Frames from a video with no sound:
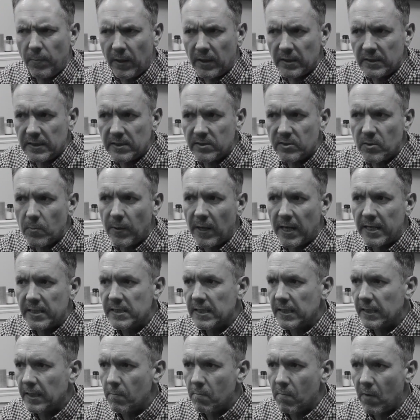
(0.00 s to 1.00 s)

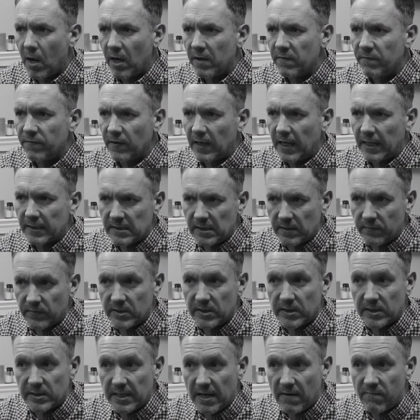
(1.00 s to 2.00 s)
participating in mindful
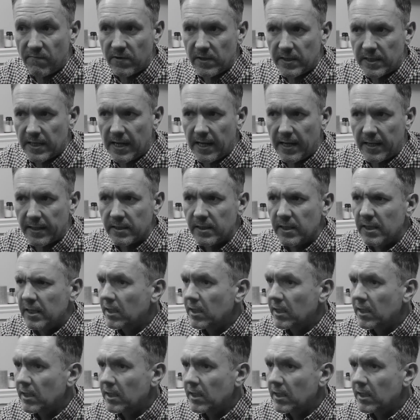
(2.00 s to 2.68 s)
activities every day,